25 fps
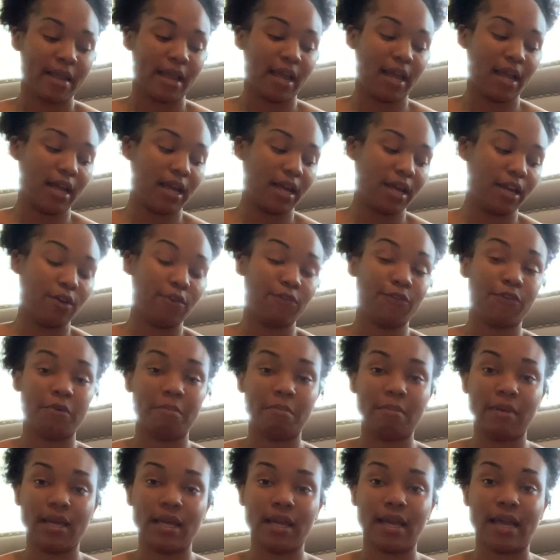And for
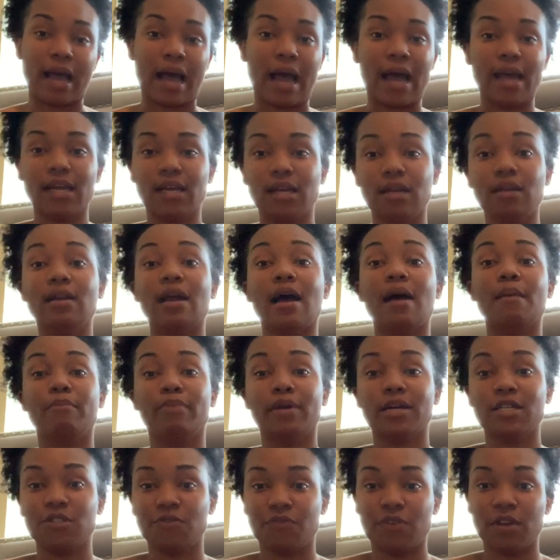me, I could not
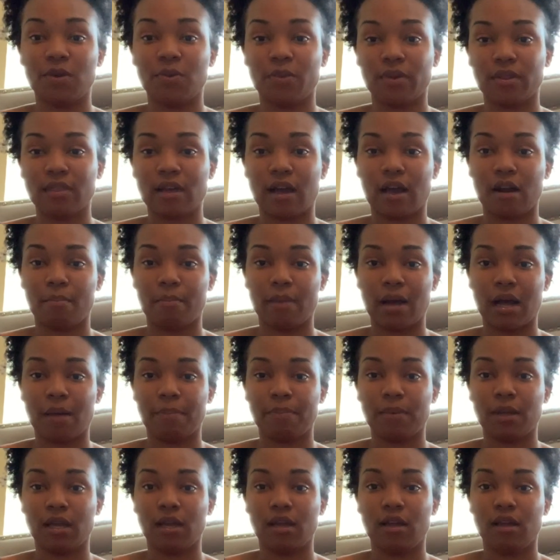breastfeed without a
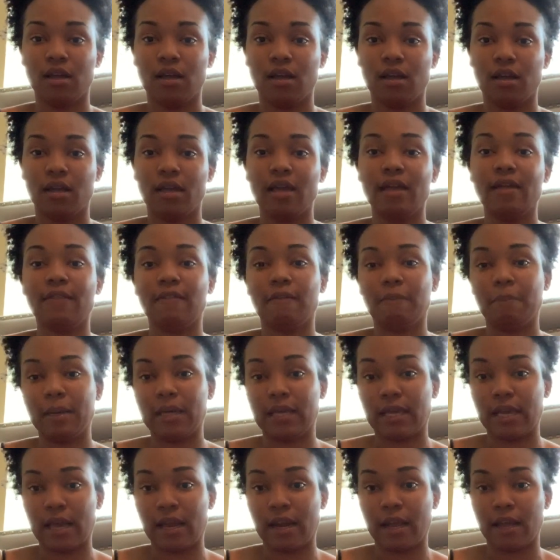boppy in the
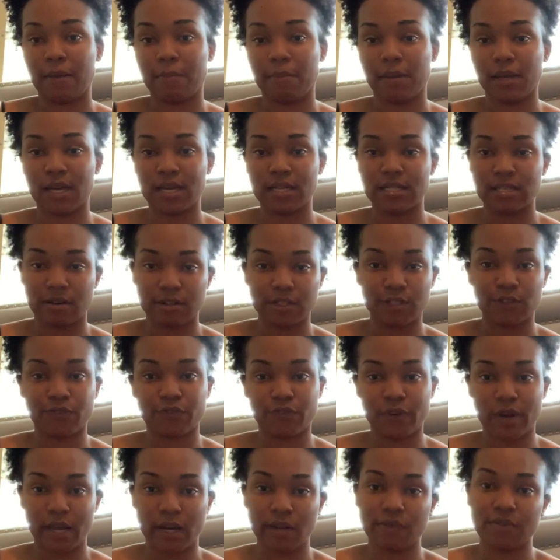beginning because I was
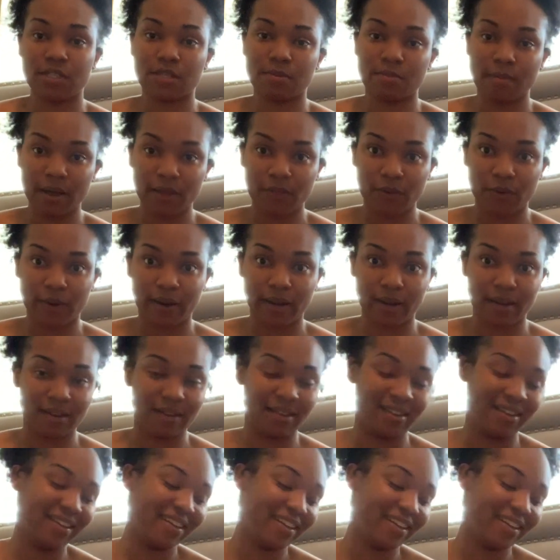afraid of smothering